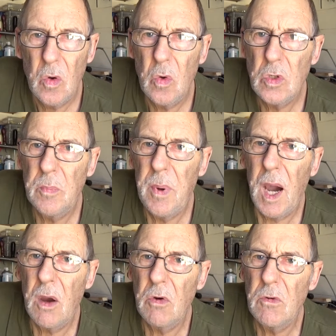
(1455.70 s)
was a
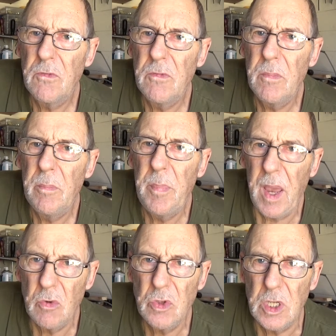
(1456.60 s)
bar of
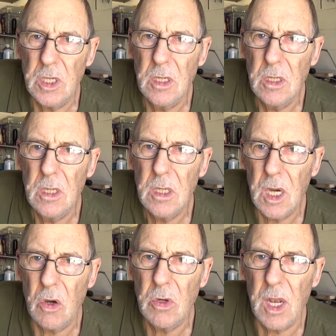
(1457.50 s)
Bounty,
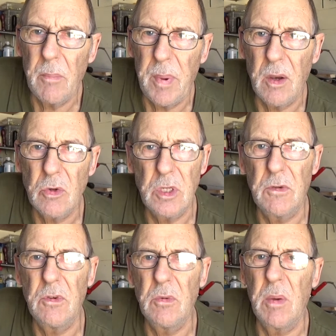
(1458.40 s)
coconut Bounty
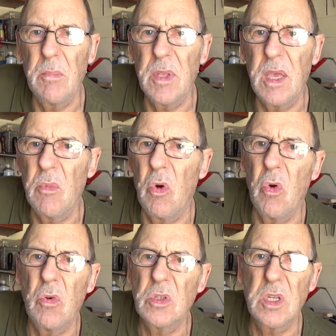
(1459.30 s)
if you remember them,
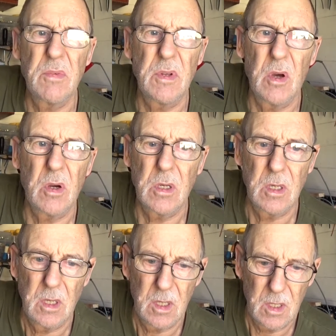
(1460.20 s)
or something like
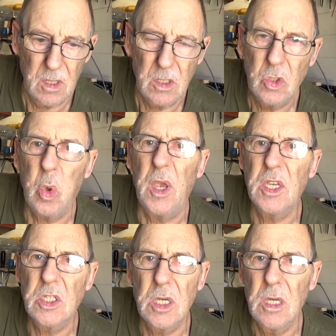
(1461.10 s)

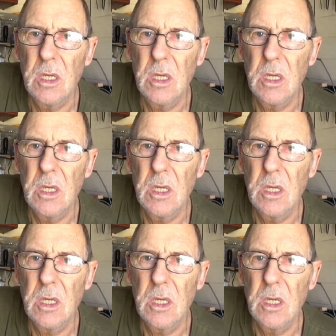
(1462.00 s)
Twix,